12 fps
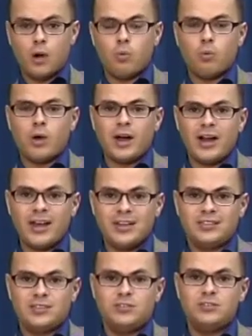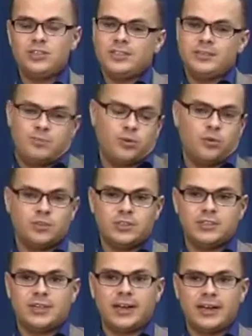why is usually because
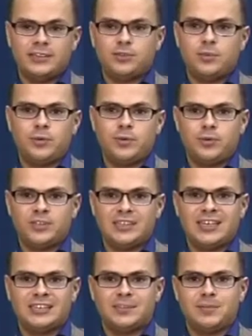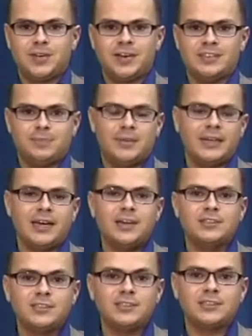it's nice or because it has some nice
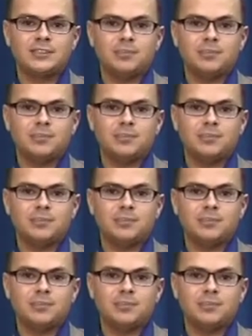applications,